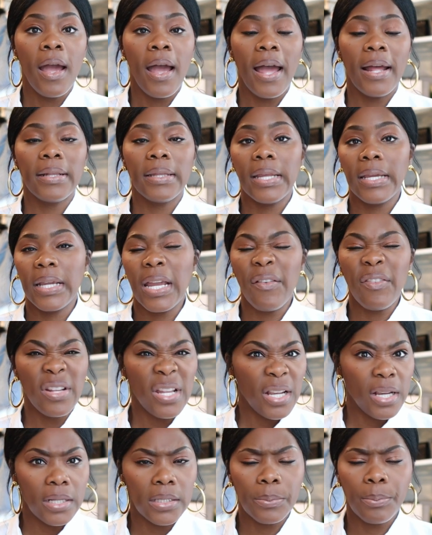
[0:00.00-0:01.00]
I think
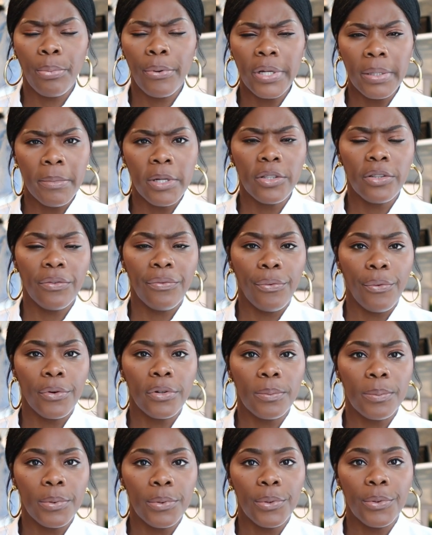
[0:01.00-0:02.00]
everything is pretty much
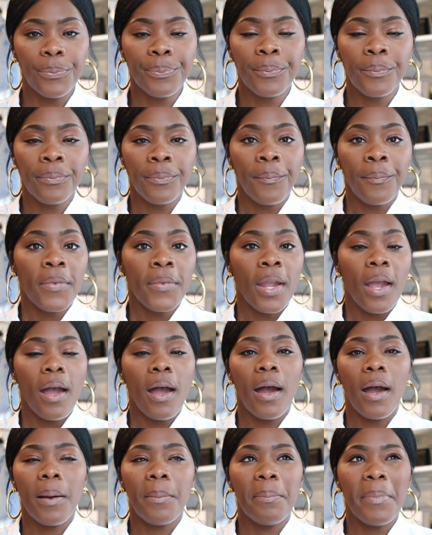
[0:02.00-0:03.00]
affordable
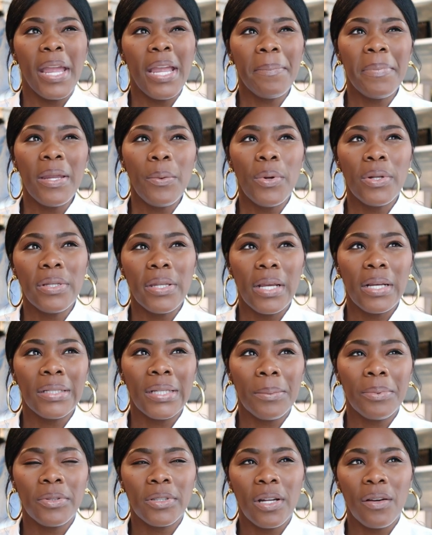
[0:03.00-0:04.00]
uh, maybe with the
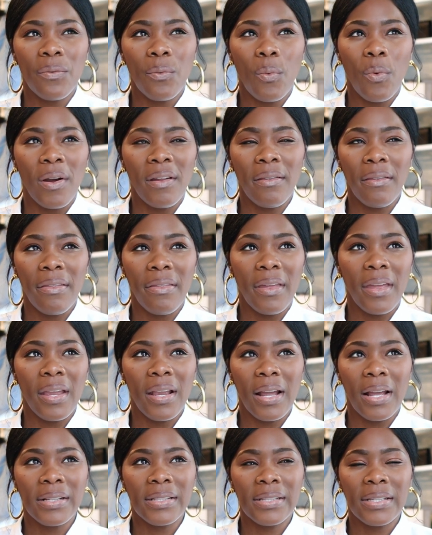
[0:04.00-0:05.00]
exception of one
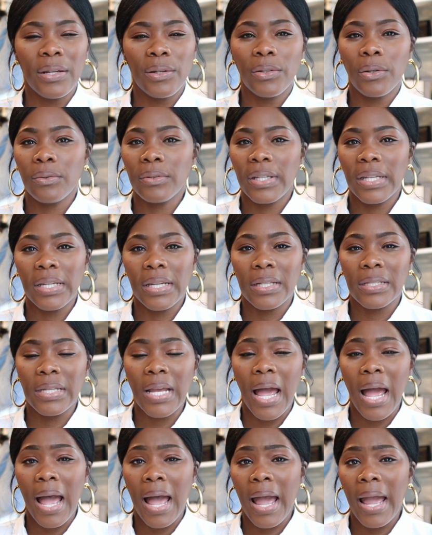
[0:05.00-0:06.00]
thing, I still don't think it's
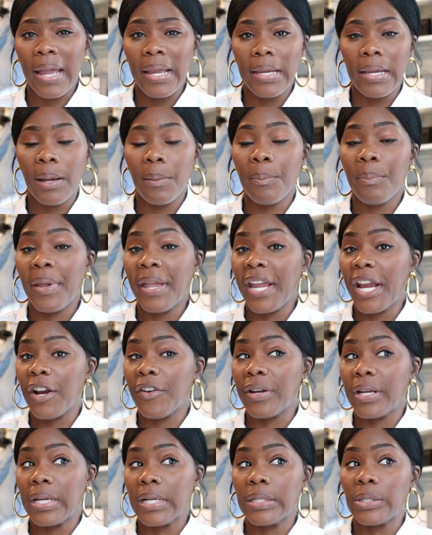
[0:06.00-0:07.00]
high
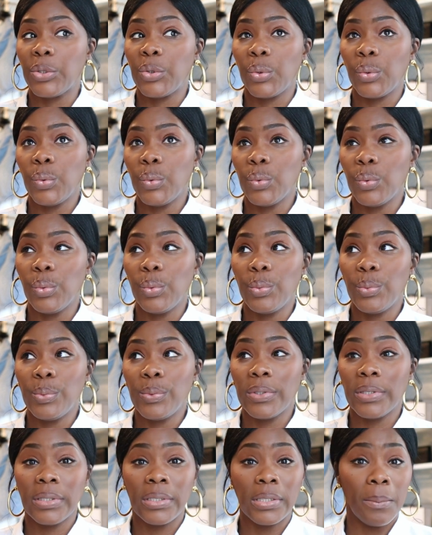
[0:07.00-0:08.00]
comparing it to
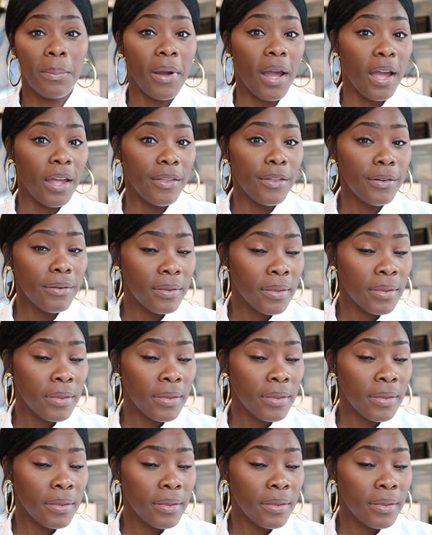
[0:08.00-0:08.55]
some other